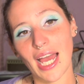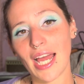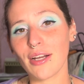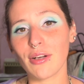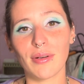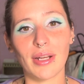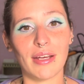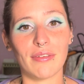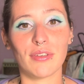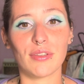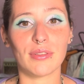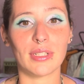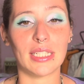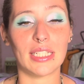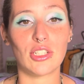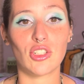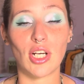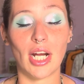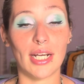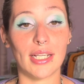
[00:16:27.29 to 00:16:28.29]
I don't ever
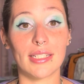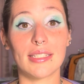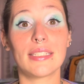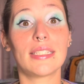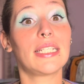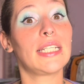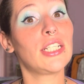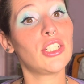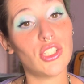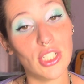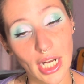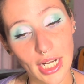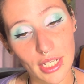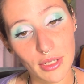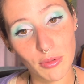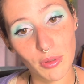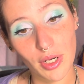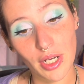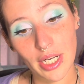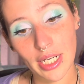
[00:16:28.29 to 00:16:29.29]
really try to teach
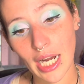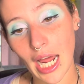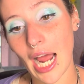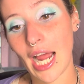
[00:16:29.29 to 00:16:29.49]
anyone.